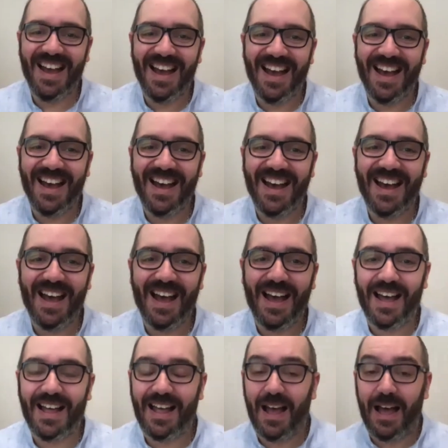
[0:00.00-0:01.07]
Uh,
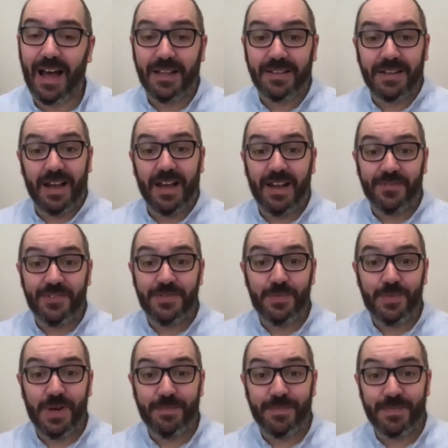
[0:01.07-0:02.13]
and I have
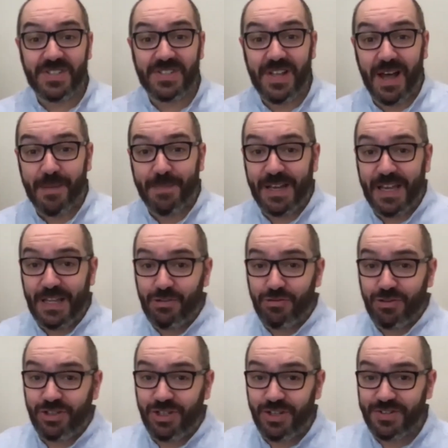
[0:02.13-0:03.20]
to um, start by
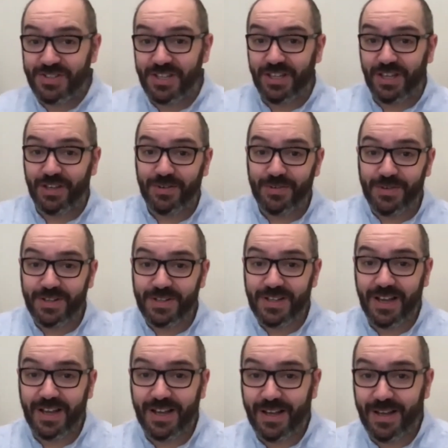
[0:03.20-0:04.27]
introducing you
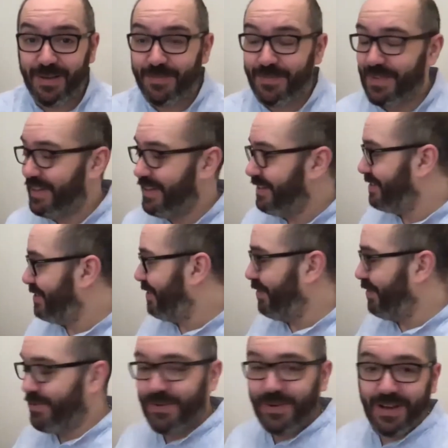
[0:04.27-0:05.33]
um,
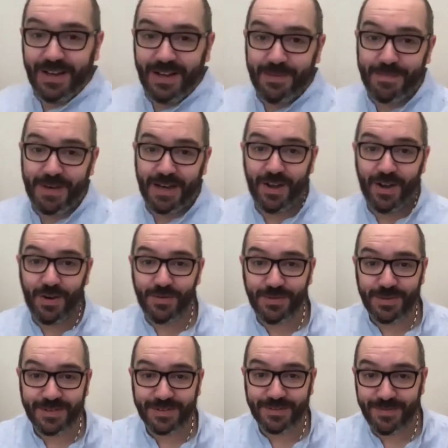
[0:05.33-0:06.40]
to uh, my
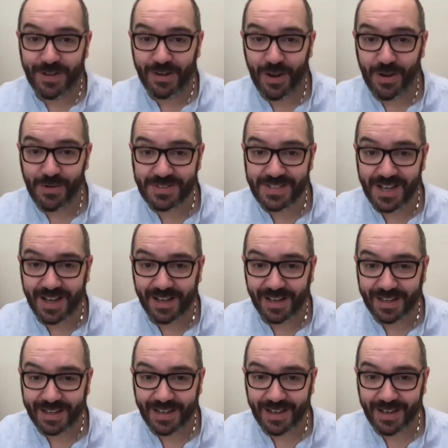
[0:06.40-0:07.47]
own, very own
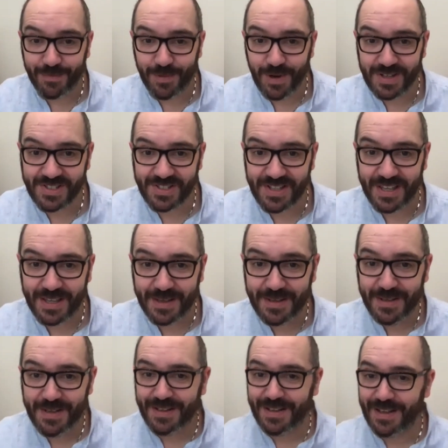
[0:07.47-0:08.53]
Dalek, uh, Rusty.
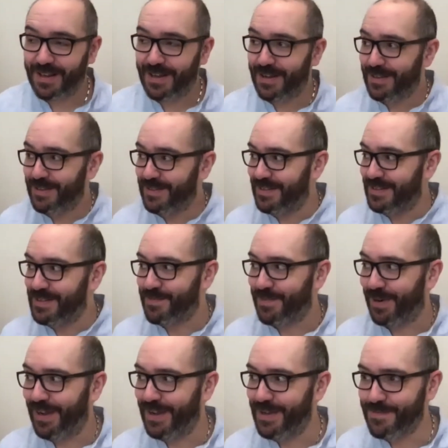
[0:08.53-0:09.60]
Uh, this is
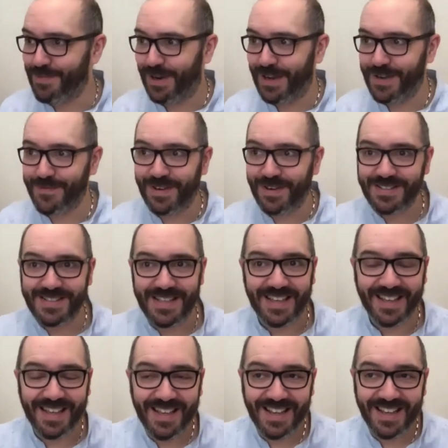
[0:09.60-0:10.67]
Bryan, Bryan
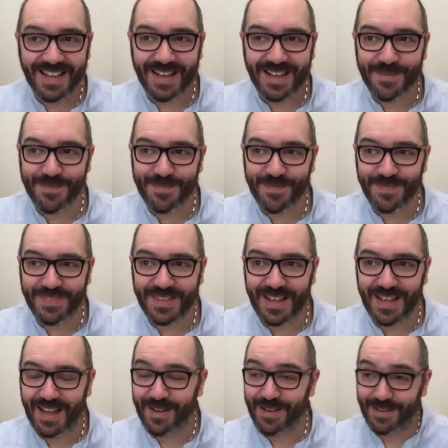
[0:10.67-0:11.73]
Rusty. Um,
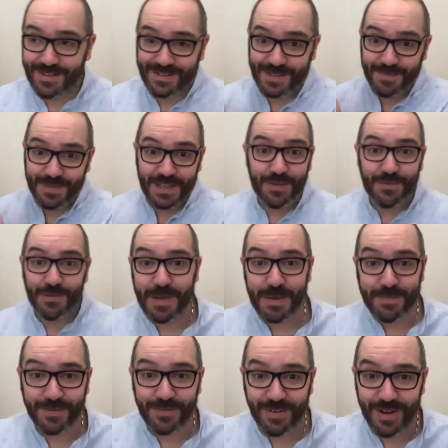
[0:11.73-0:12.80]
something you
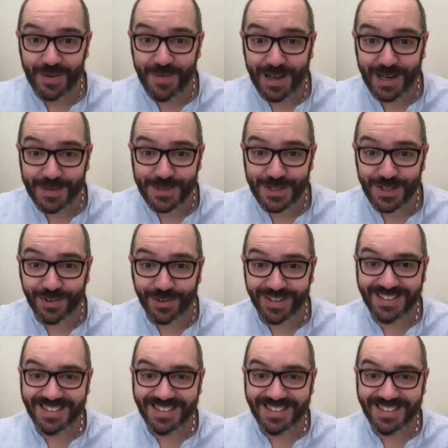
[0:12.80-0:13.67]
remember very well, I'm sure.